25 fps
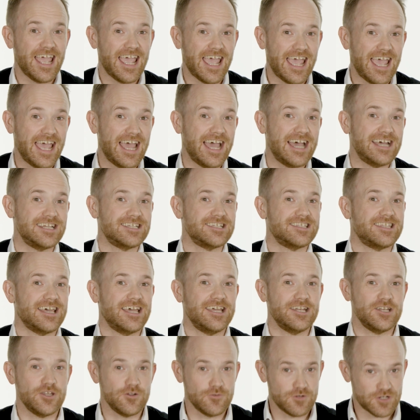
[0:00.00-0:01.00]
And
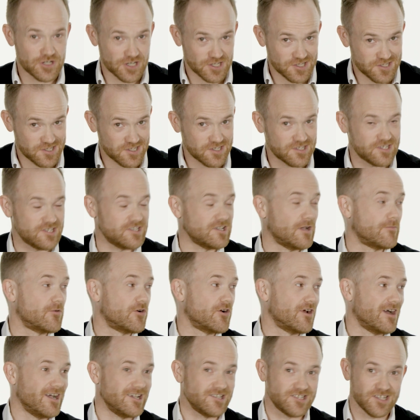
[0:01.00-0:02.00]
then you just
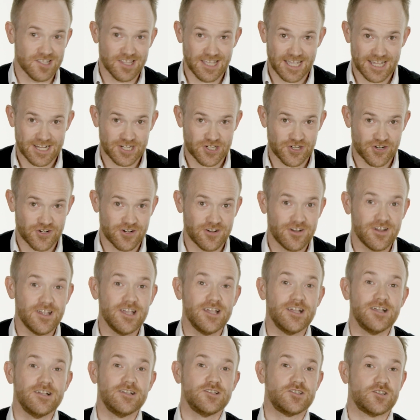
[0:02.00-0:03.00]
summarize a lecture.
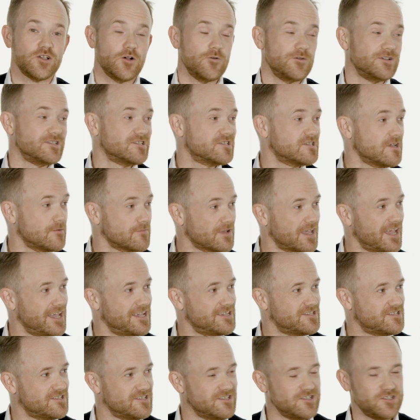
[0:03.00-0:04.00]
So in some
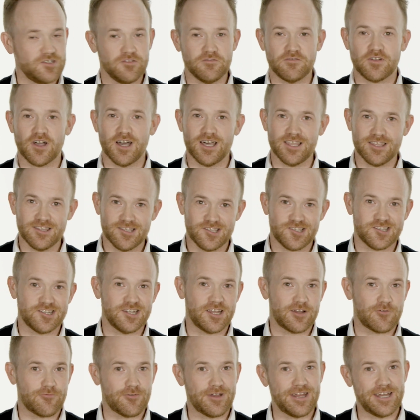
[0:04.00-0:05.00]
cases, you've got
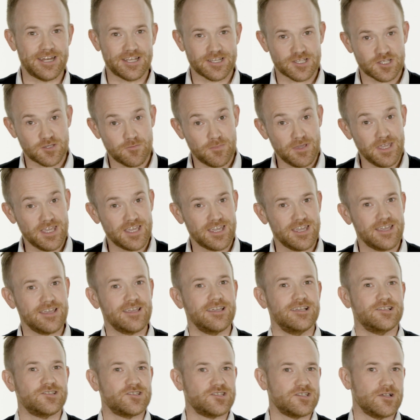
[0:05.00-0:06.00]
listening, reading, speaking.
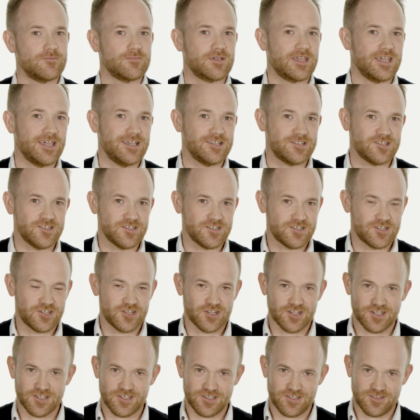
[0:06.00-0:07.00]
In some cases,
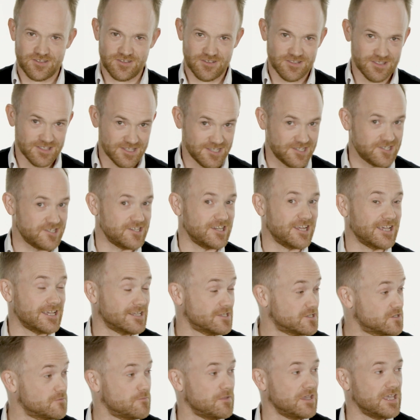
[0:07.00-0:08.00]
just listening
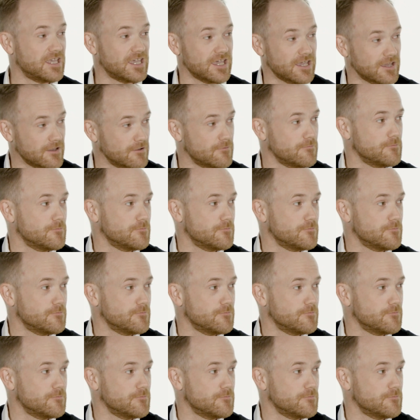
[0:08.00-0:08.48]
and speaking.